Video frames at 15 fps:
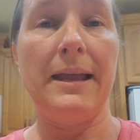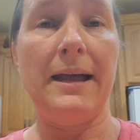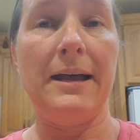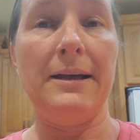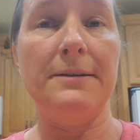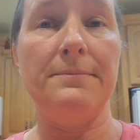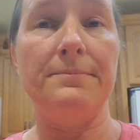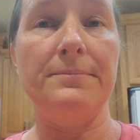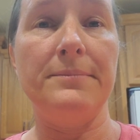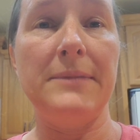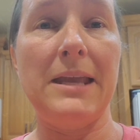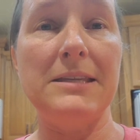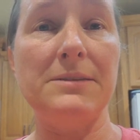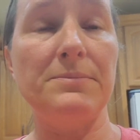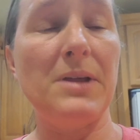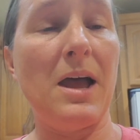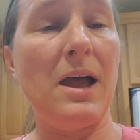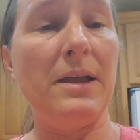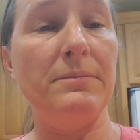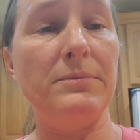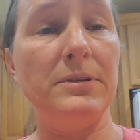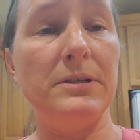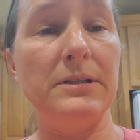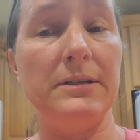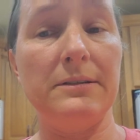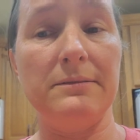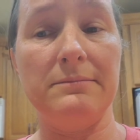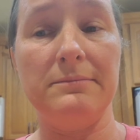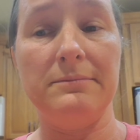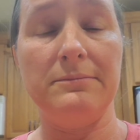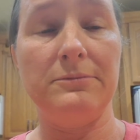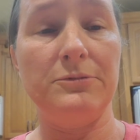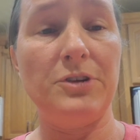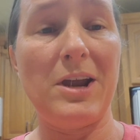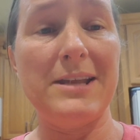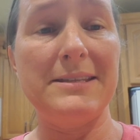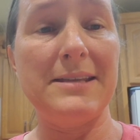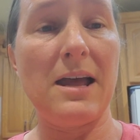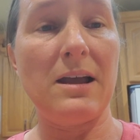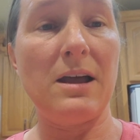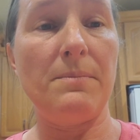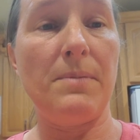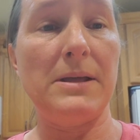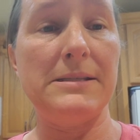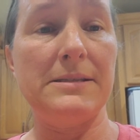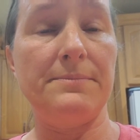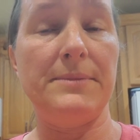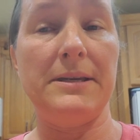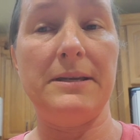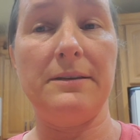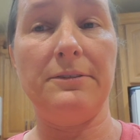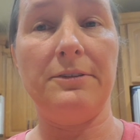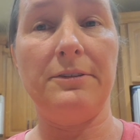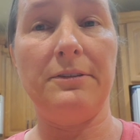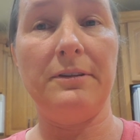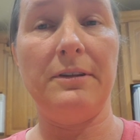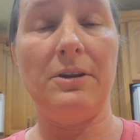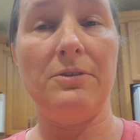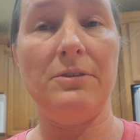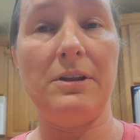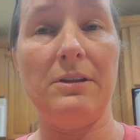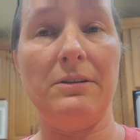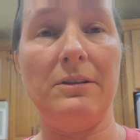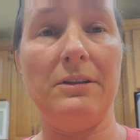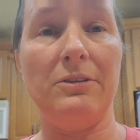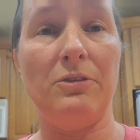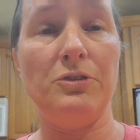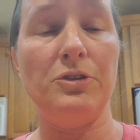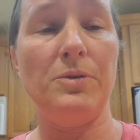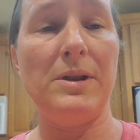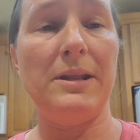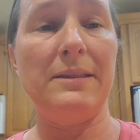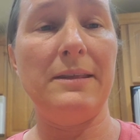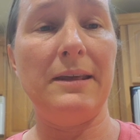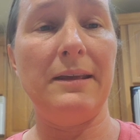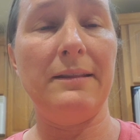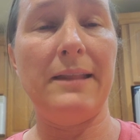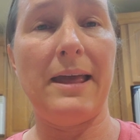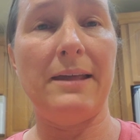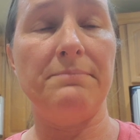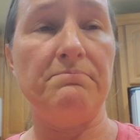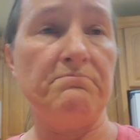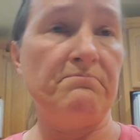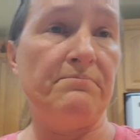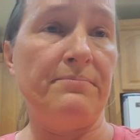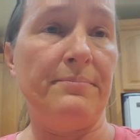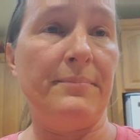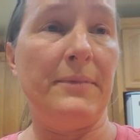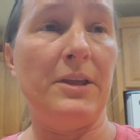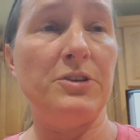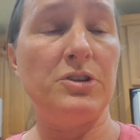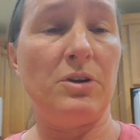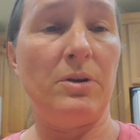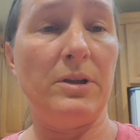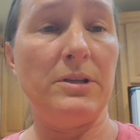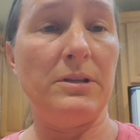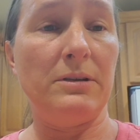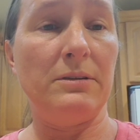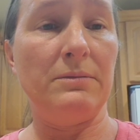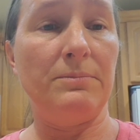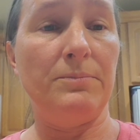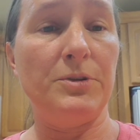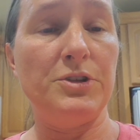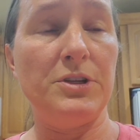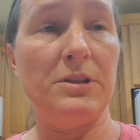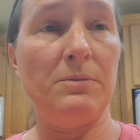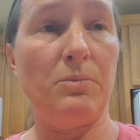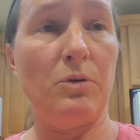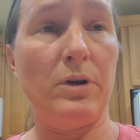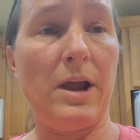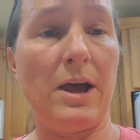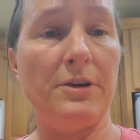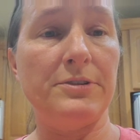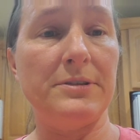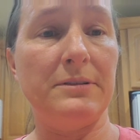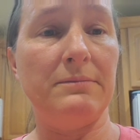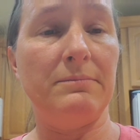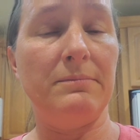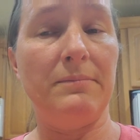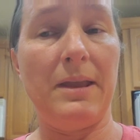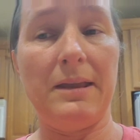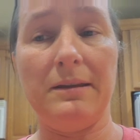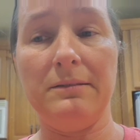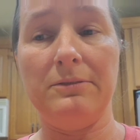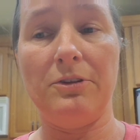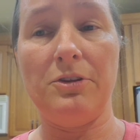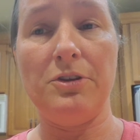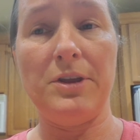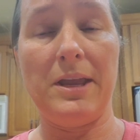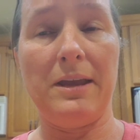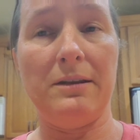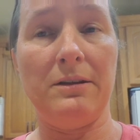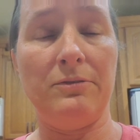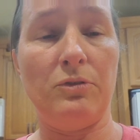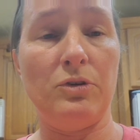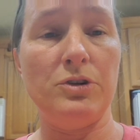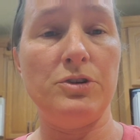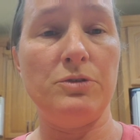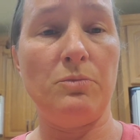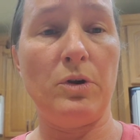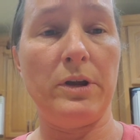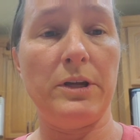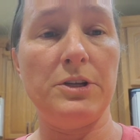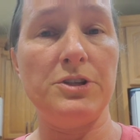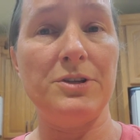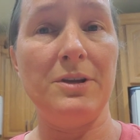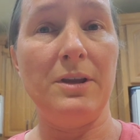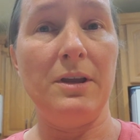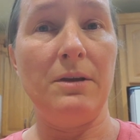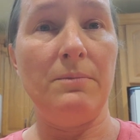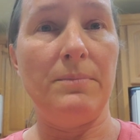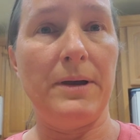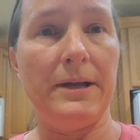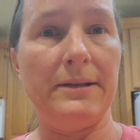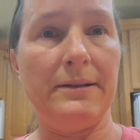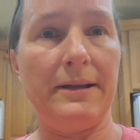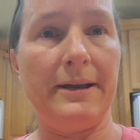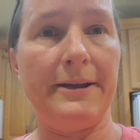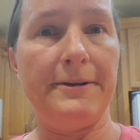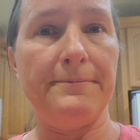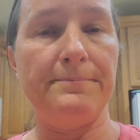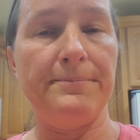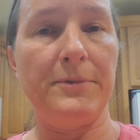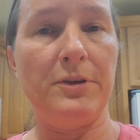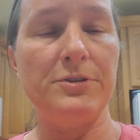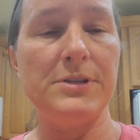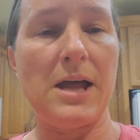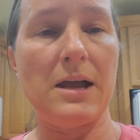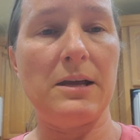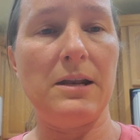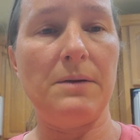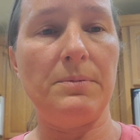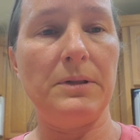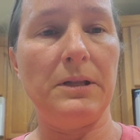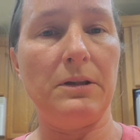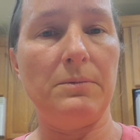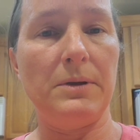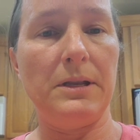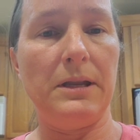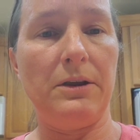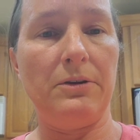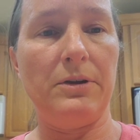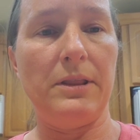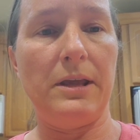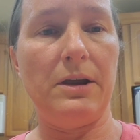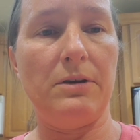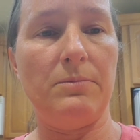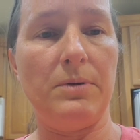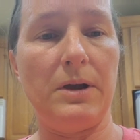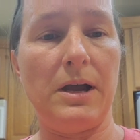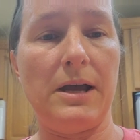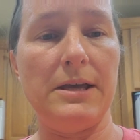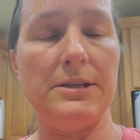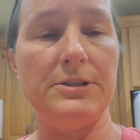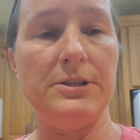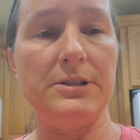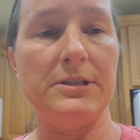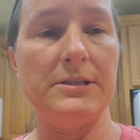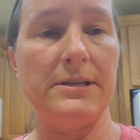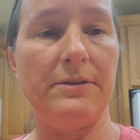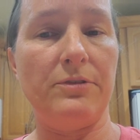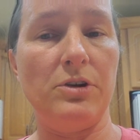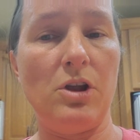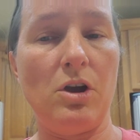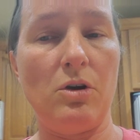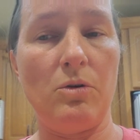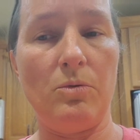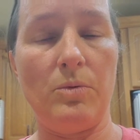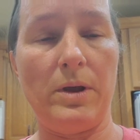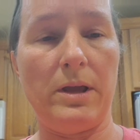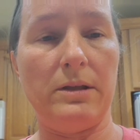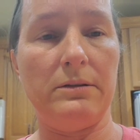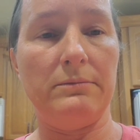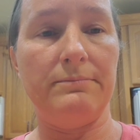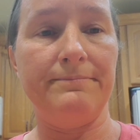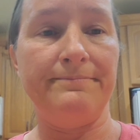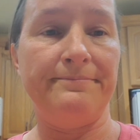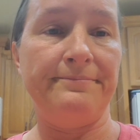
um, take some time to try and stock up on some things. You know, don't, don't do anything that is going to put you in the poorhouse and make it so you can't afford your mortgage. But um, you know, stocking up a little bit here and there because you just never know when